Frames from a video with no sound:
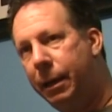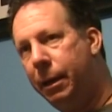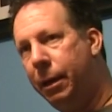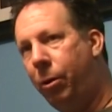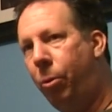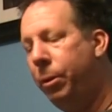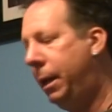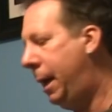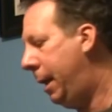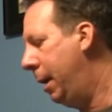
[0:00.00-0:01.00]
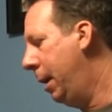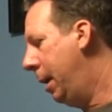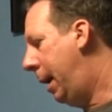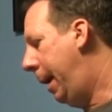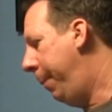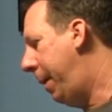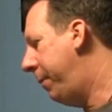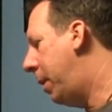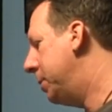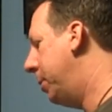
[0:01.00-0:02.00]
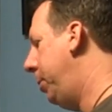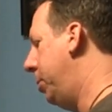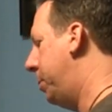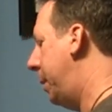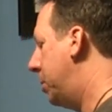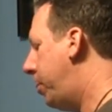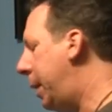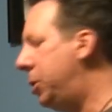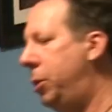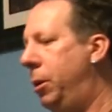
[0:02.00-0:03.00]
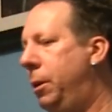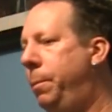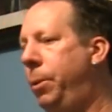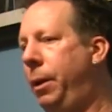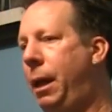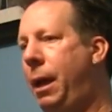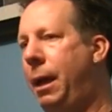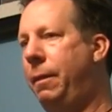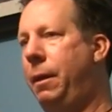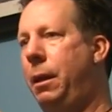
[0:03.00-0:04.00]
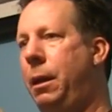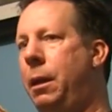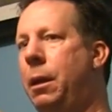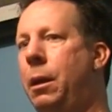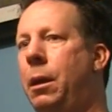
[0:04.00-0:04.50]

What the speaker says: and holding it. I've also used my sweatshirt to put at the